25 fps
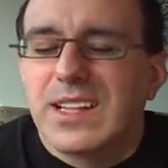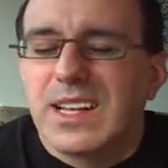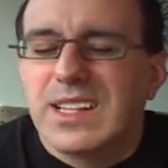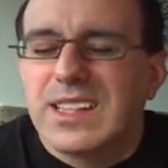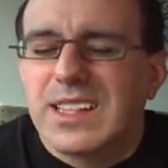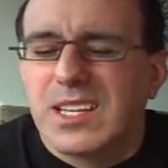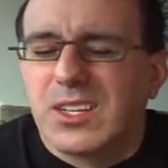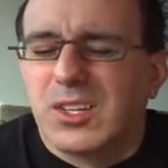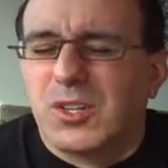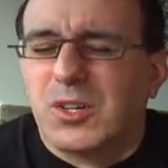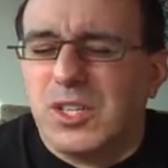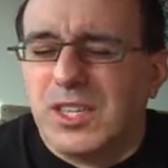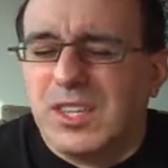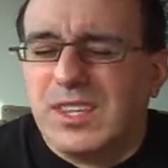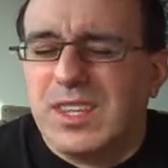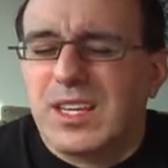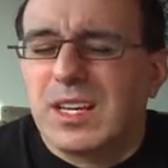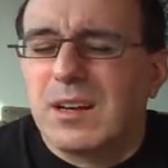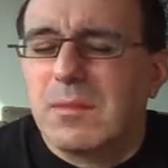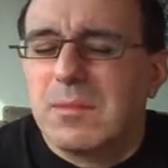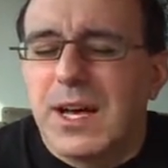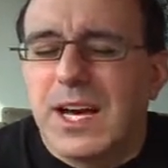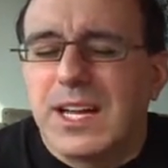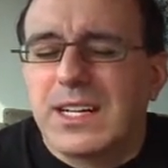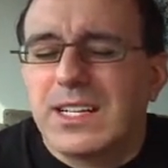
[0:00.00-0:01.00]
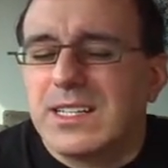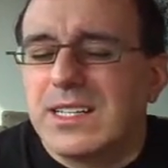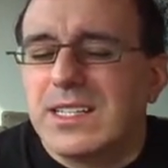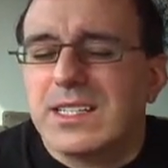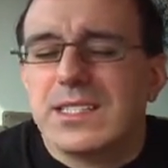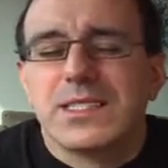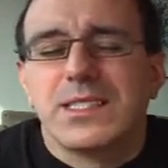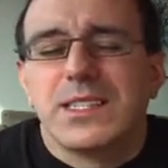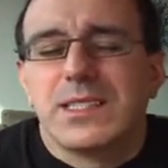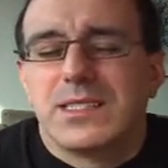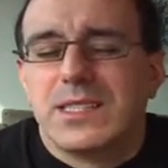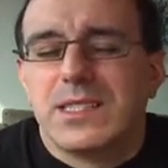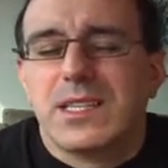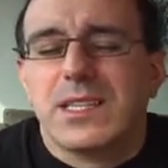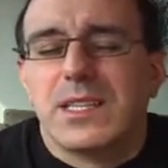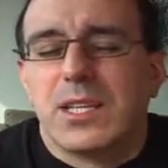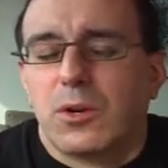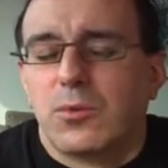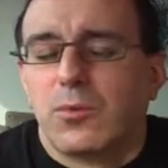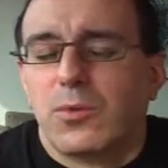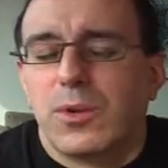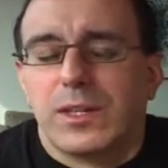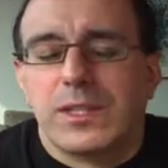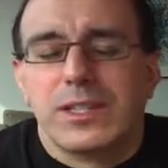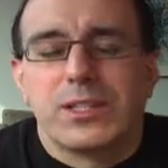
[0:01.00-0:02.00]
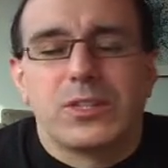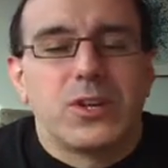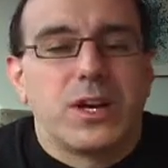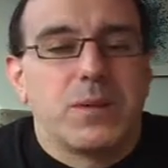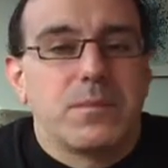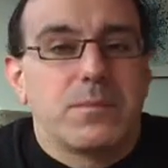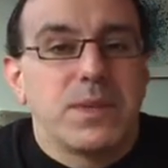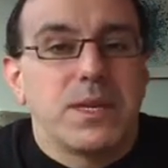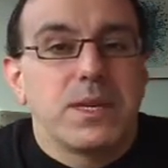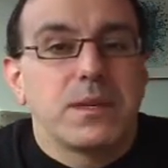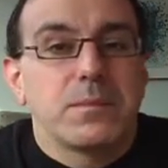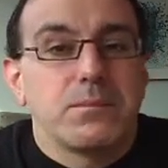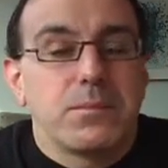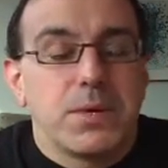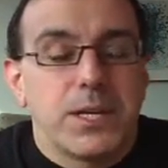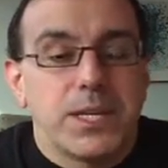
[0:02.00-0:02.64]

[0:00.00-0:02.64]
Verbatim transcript: The, the, good thing about it is is that they're really not being